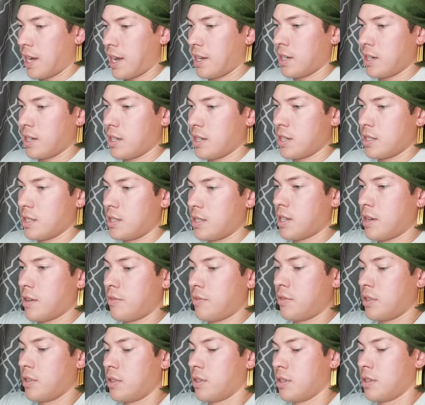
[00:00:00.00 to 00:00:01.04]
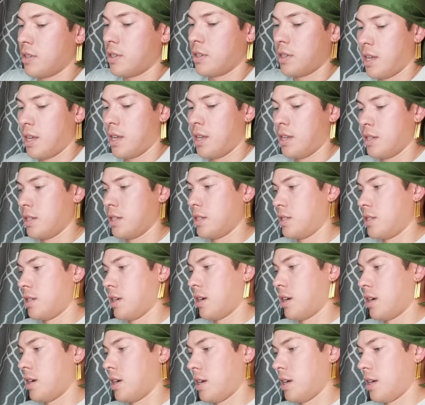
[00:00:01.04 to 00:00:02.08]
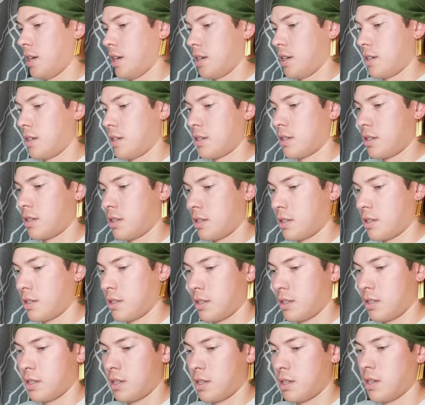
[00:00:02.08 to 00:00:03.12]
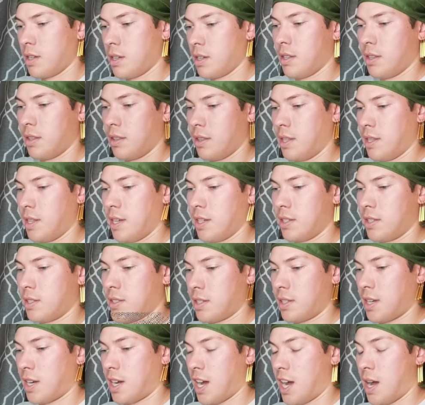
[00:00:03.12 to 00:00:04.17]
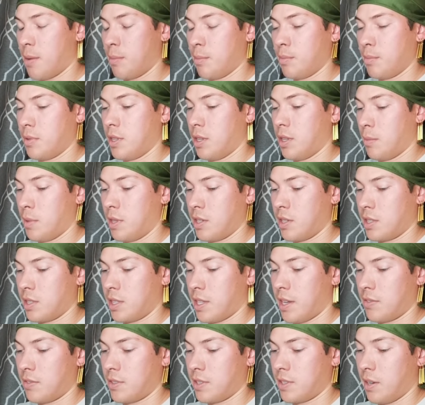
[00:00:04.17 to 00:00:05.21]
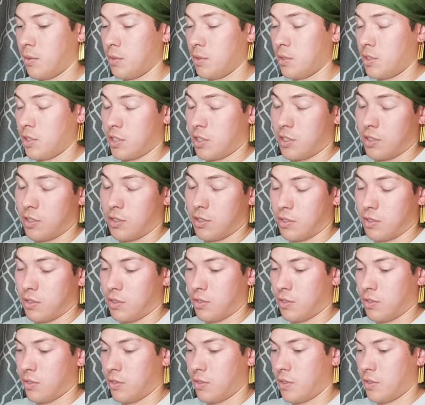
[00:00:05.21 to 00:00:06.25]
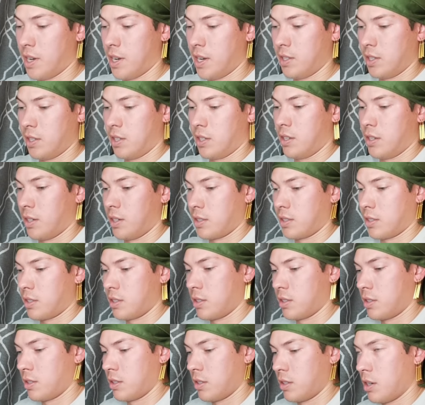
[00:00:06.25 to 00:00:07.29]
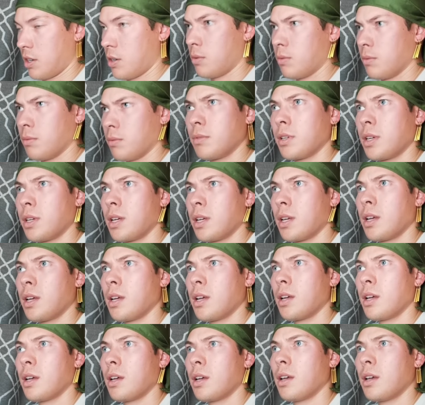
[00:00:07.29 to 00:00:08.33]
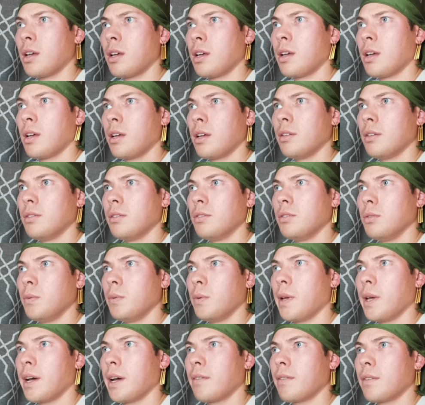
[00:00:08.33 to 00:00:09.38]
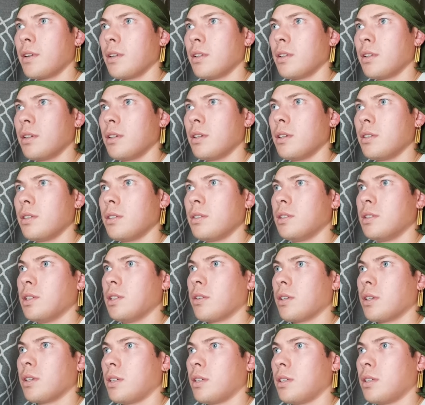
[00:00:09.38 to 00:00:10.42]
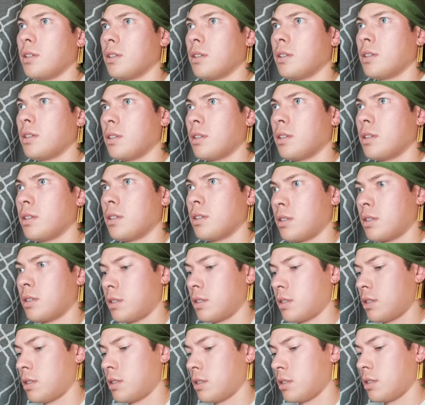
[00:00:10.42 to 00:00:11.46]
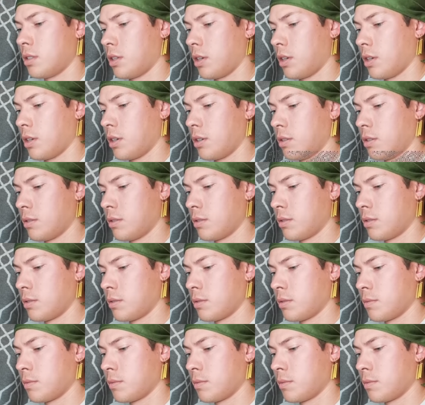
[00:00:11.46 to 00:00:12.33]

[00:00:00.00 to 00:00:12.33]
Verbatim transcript: tiger, Zephyr, and Adonla. This top, I mean this left side was just crazy cooked. Oh! Do we have another secret to go?